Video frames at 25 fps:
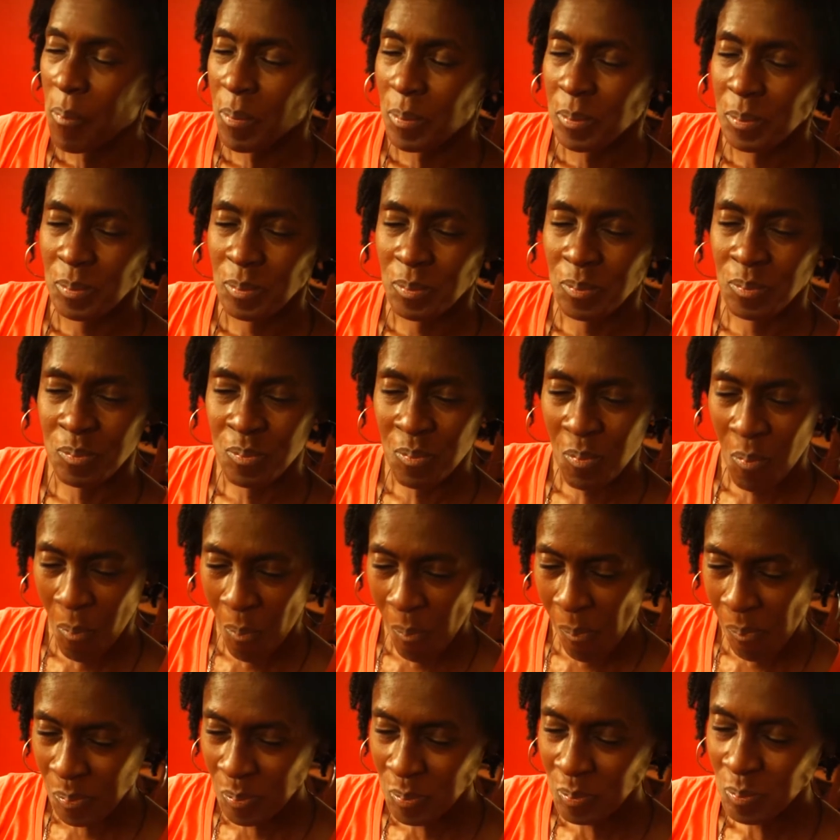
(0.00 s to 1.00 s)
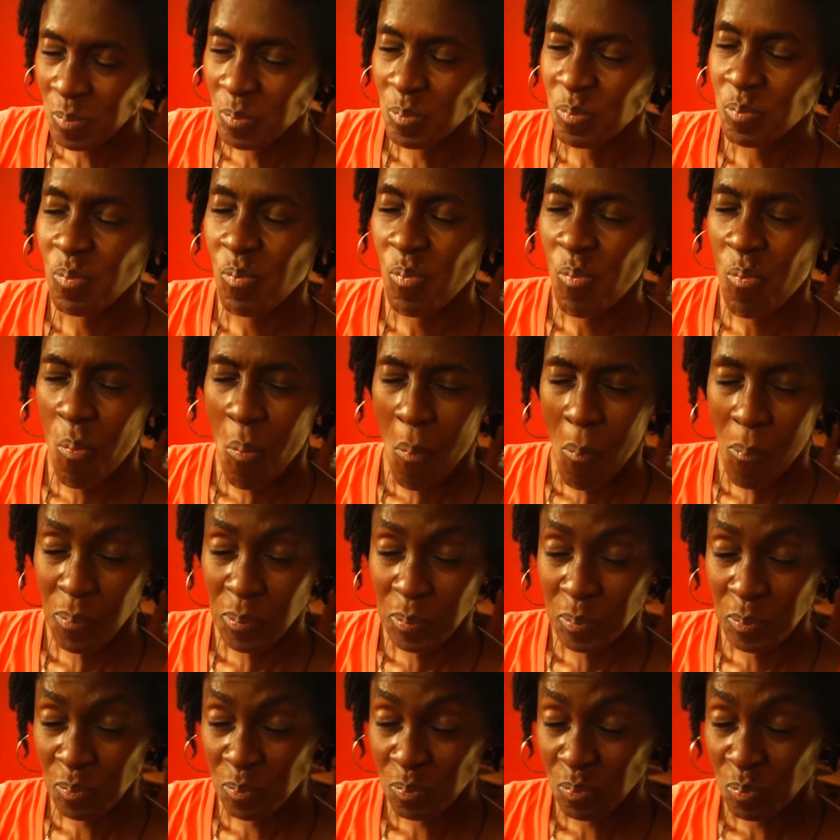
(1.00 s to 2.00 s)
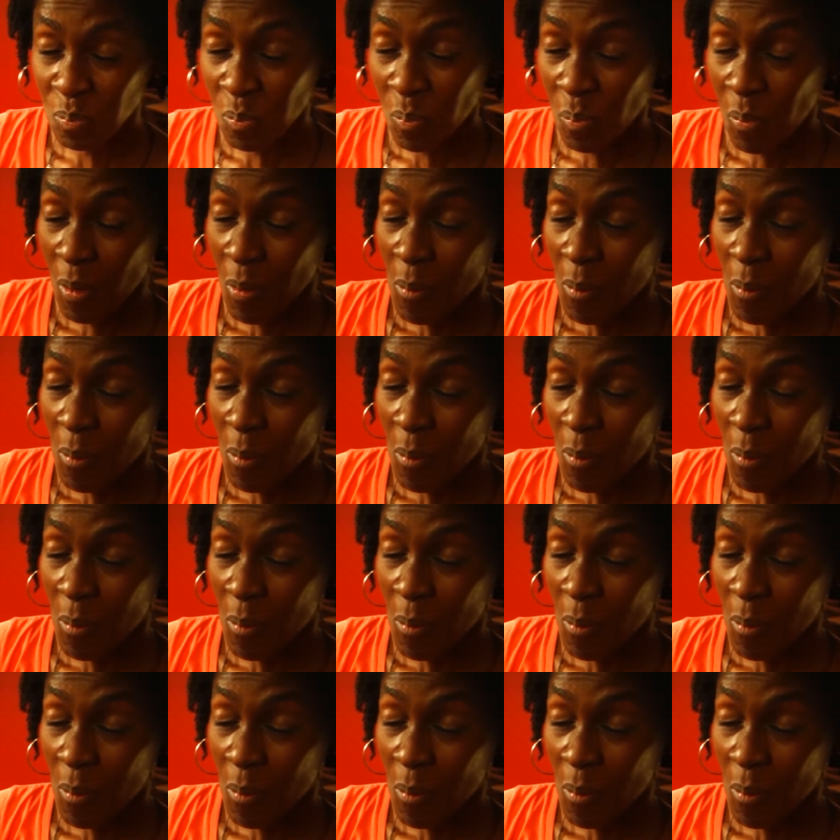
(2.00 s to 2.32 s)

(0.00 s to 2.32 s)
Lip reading: I'll be honest now, what does it taste like?